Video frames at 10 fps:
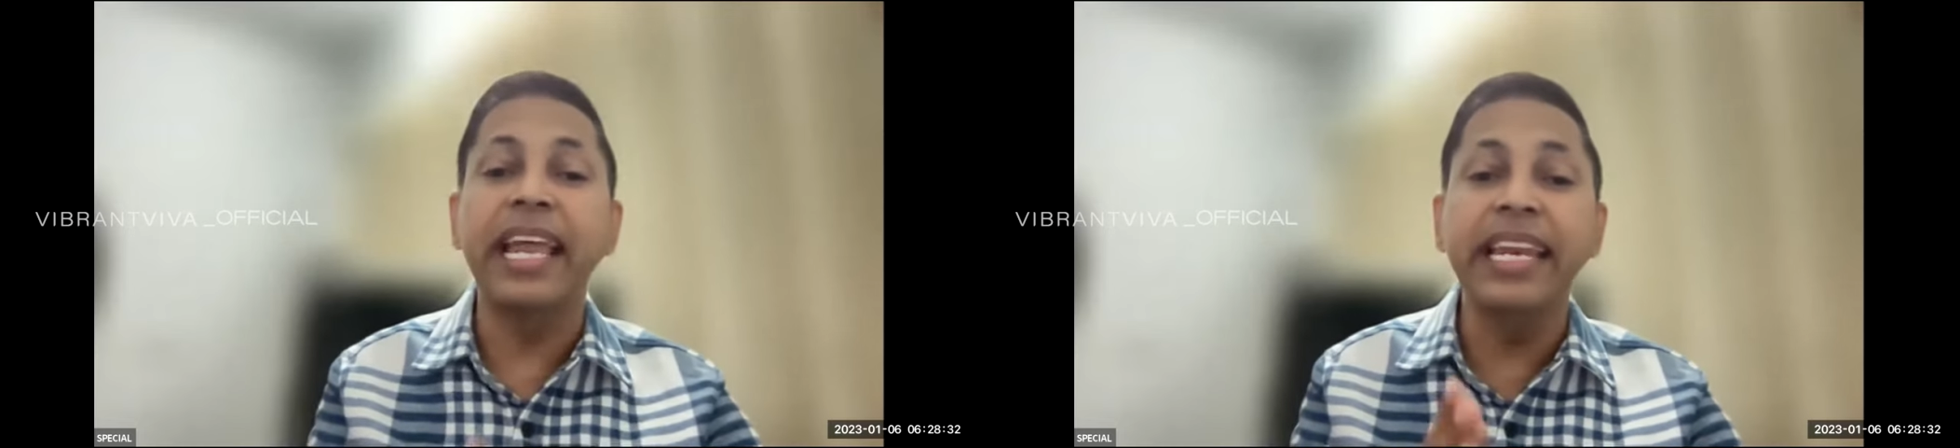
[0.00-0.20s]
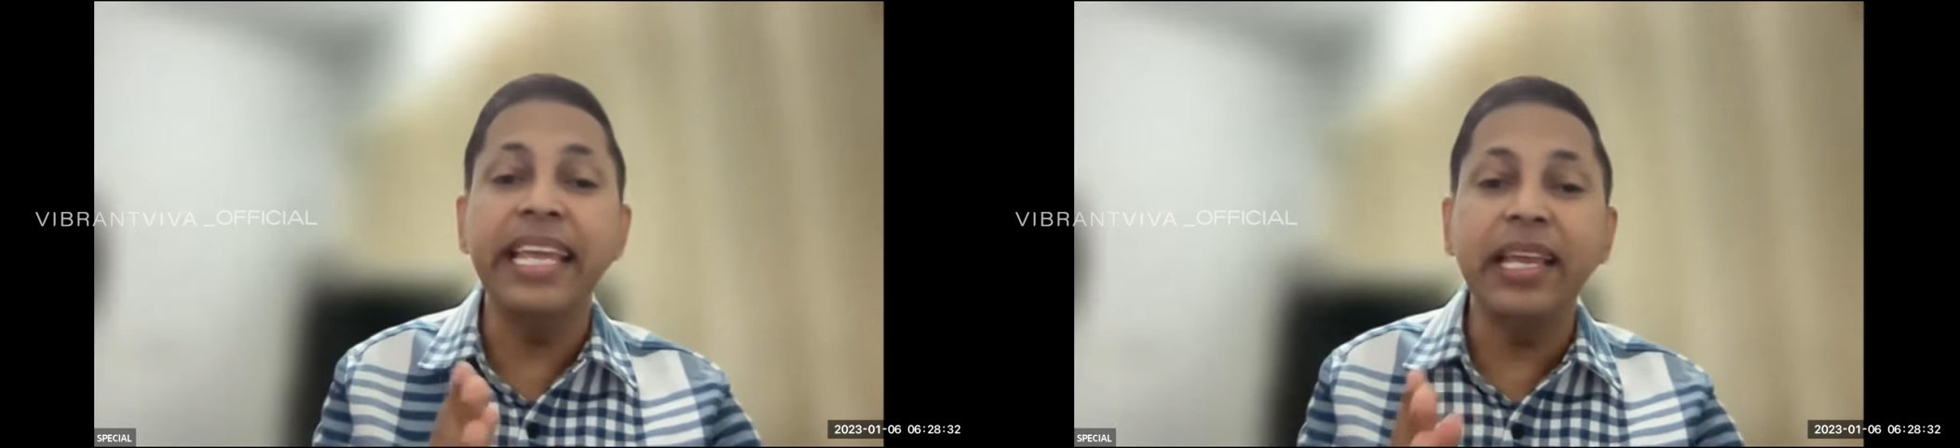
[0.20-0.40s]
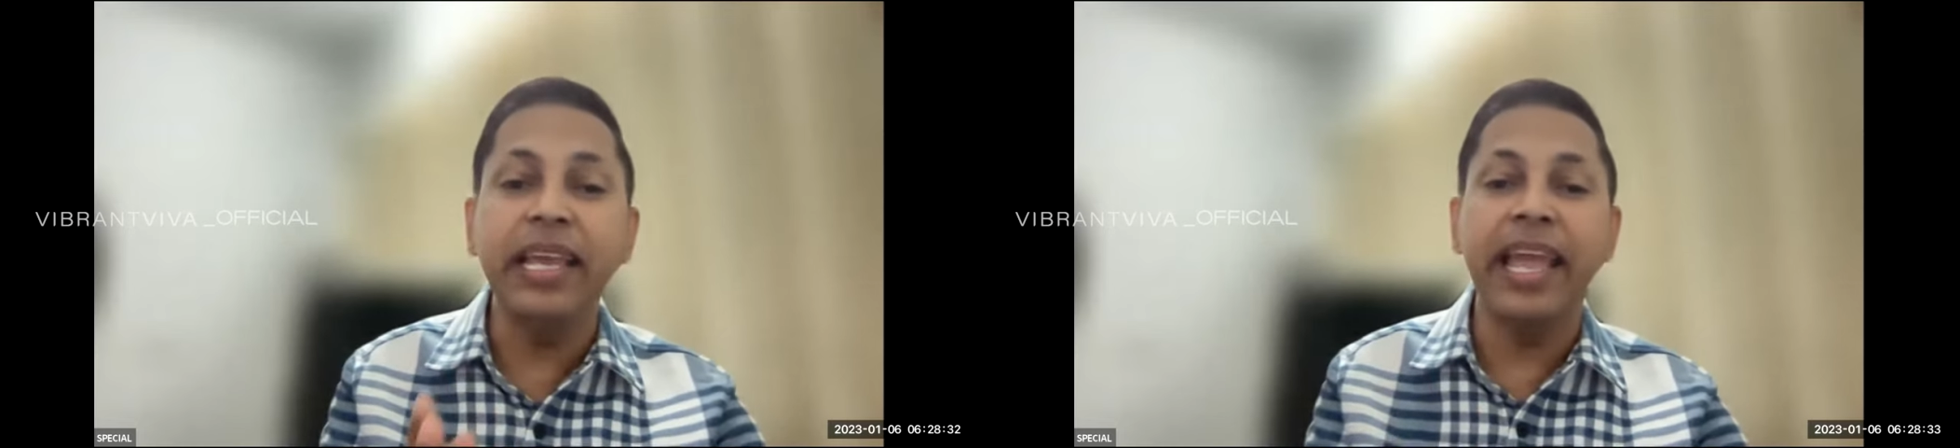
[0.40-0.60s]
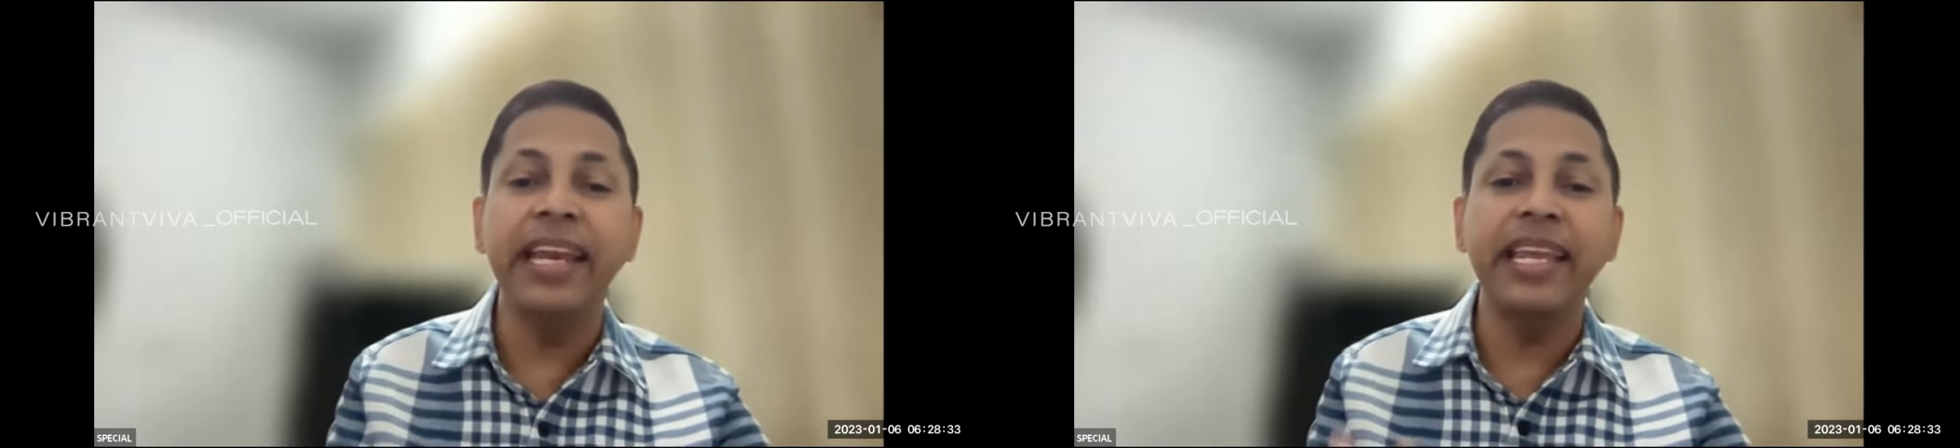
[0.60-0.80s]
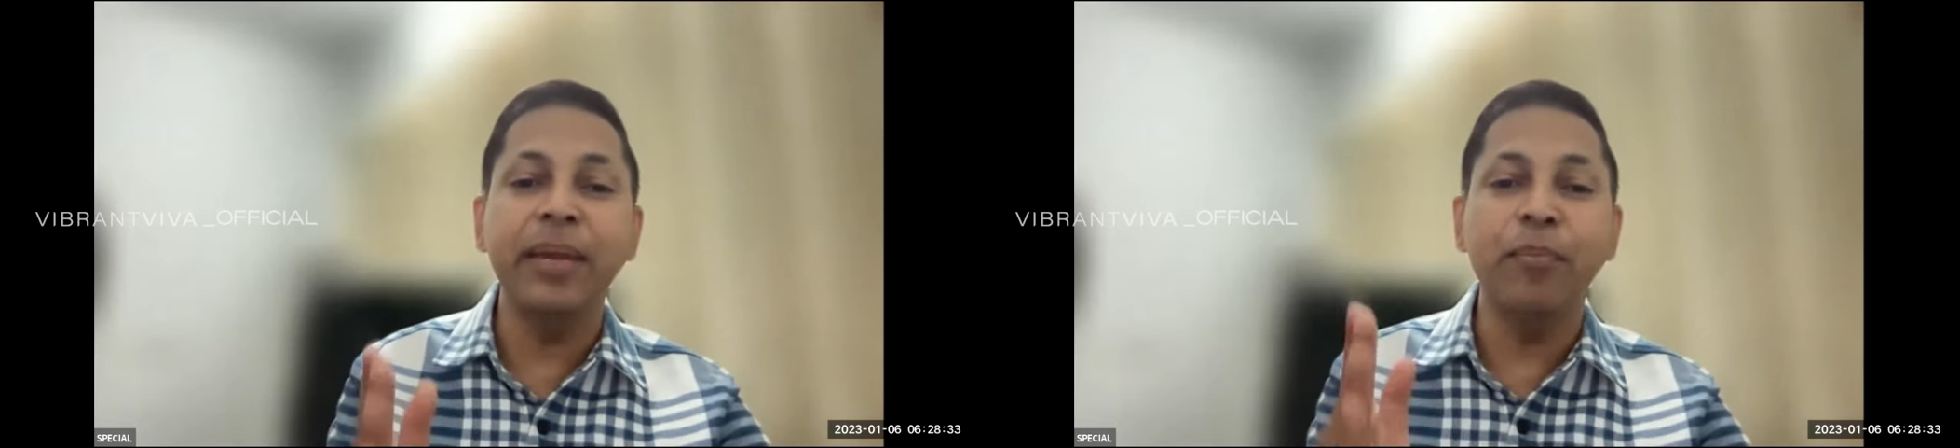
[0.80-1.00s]

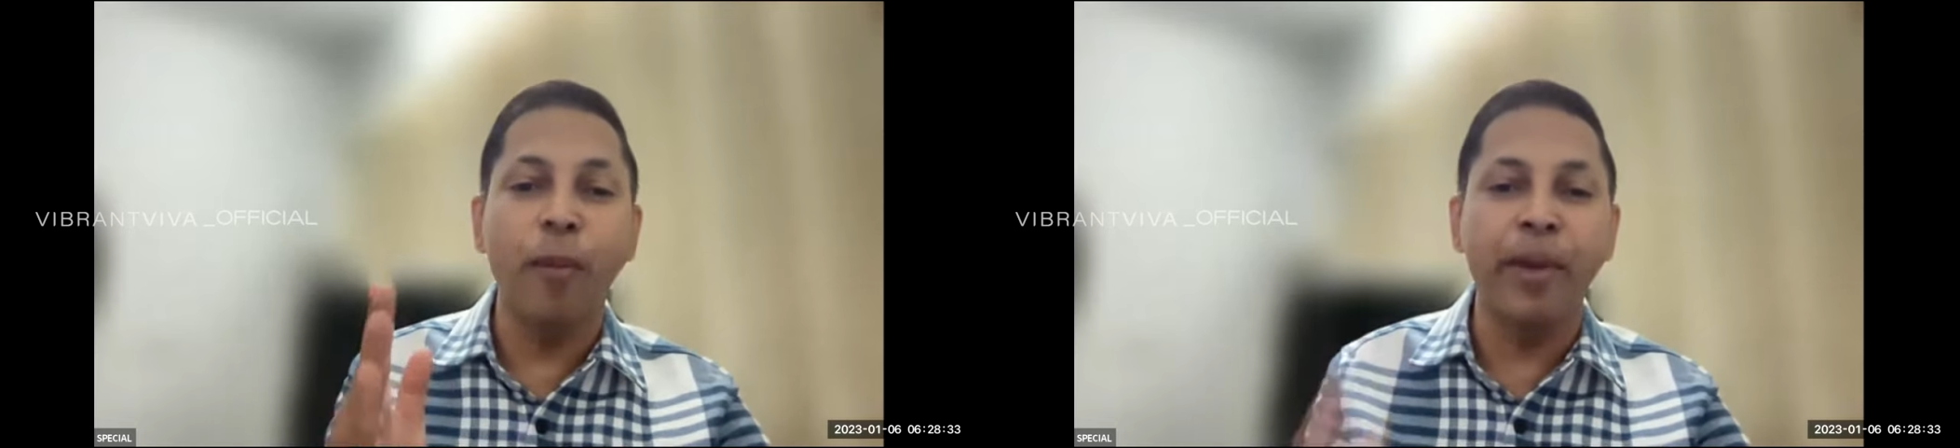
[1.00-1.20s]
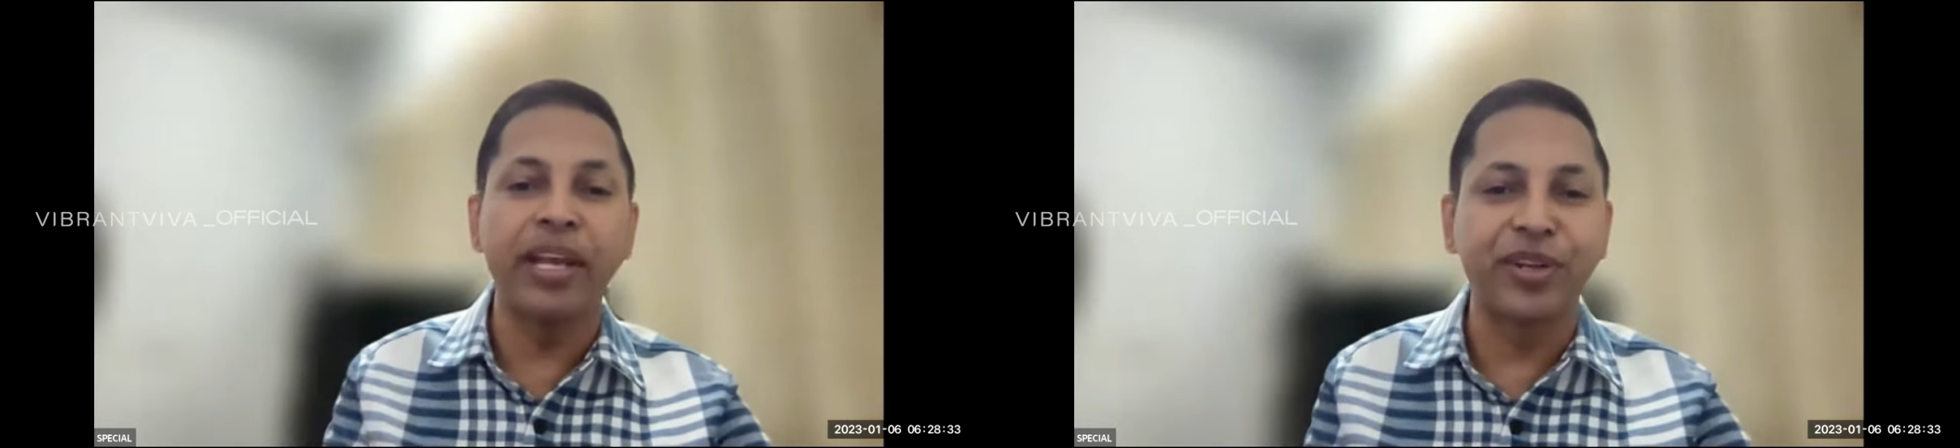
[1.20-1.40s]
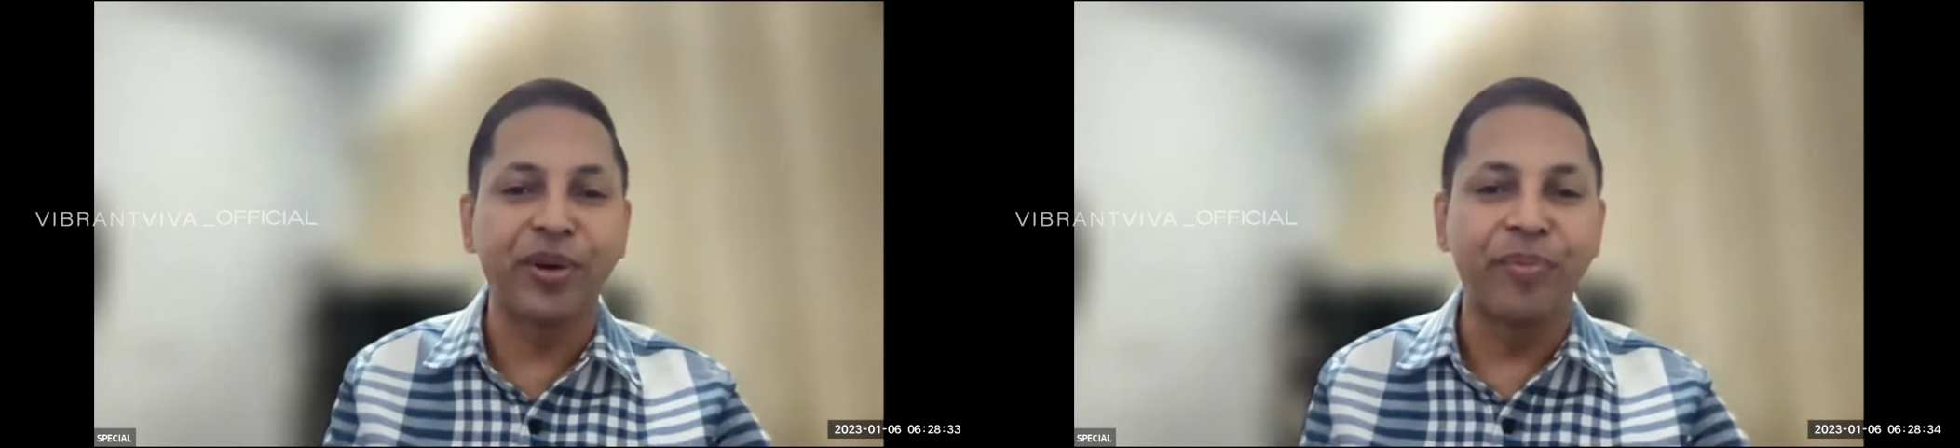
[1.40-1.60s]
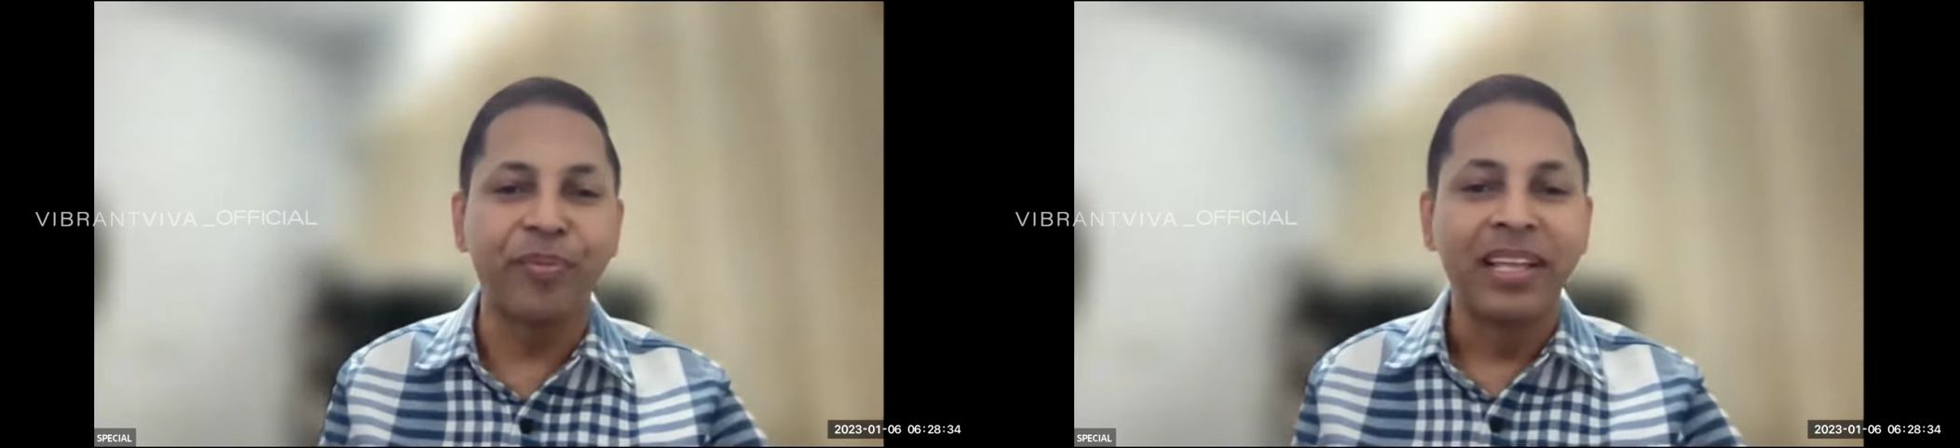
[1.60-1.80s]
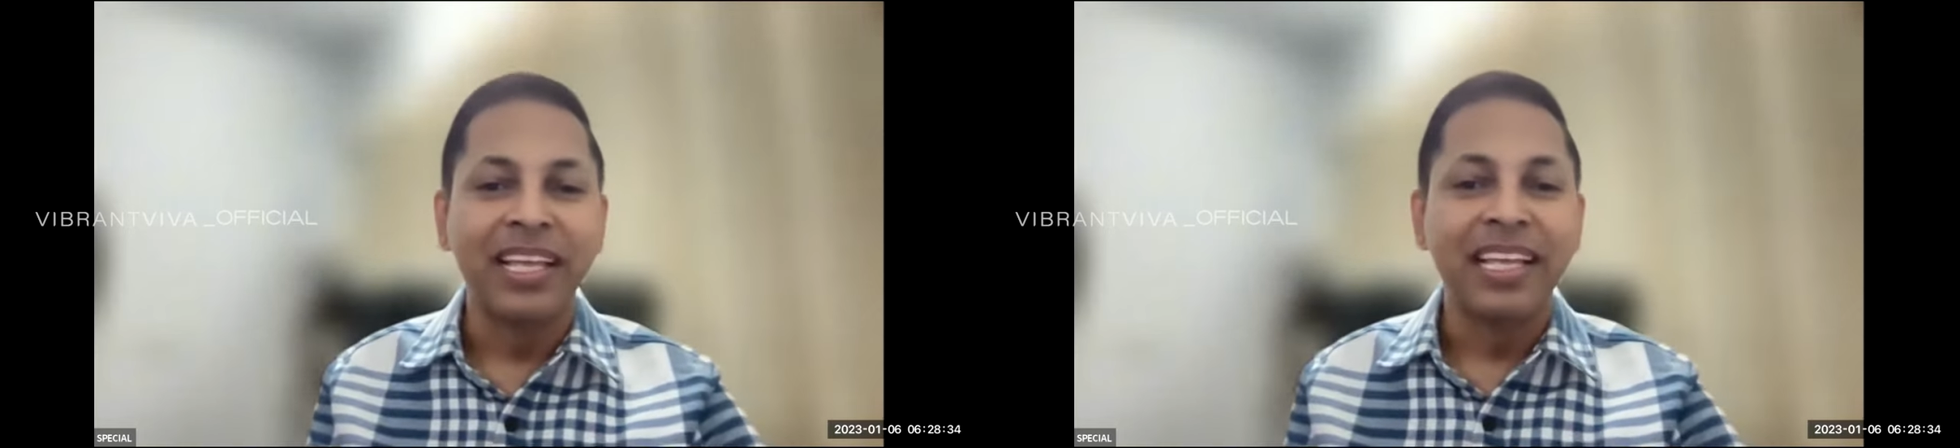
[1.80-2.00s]
any momentum.